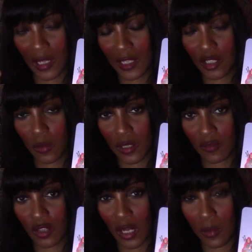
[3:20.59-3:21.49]
the last two
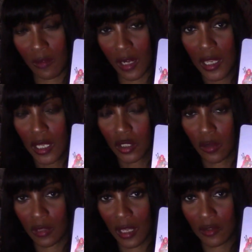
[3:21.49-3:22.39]
weeks of January
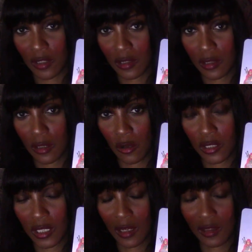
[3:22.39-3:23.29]
2019.